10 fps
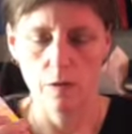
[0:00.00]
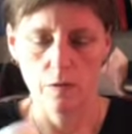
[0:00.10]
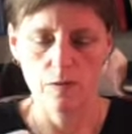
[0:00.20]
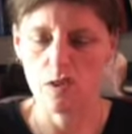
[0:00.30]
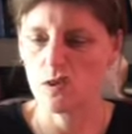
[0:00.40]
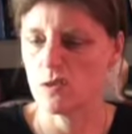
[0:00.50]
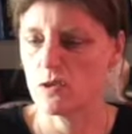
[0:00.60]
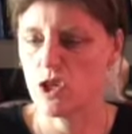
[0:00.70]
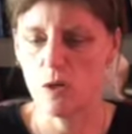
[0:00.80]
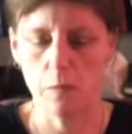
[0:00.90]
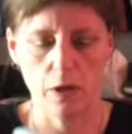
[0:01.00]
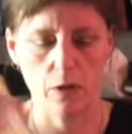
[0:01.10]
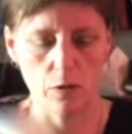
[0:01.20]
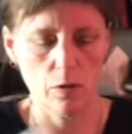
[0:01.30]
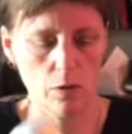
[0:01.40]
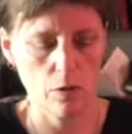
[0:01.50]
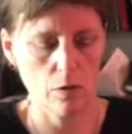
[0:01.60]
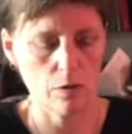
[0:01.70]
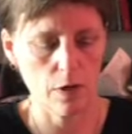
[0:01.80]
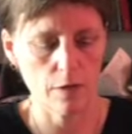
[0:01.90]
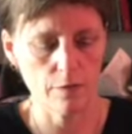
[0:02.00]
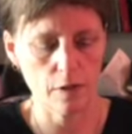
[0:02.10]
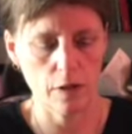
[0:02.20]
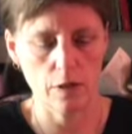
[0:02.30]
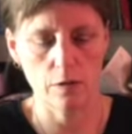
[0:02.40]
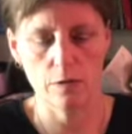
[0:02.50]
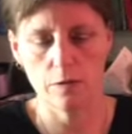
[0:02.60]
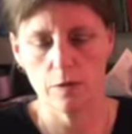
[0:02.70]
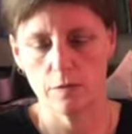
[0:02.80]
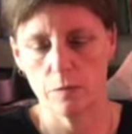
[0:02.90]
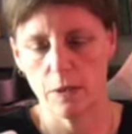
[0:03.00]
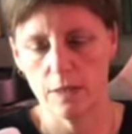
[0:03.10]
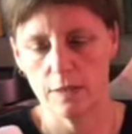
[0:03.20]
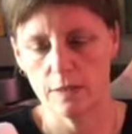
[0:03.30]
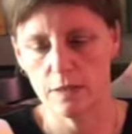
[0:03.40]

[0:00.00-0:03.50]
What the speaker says: So I've just got cheapo craft glue, doesn't have to be anything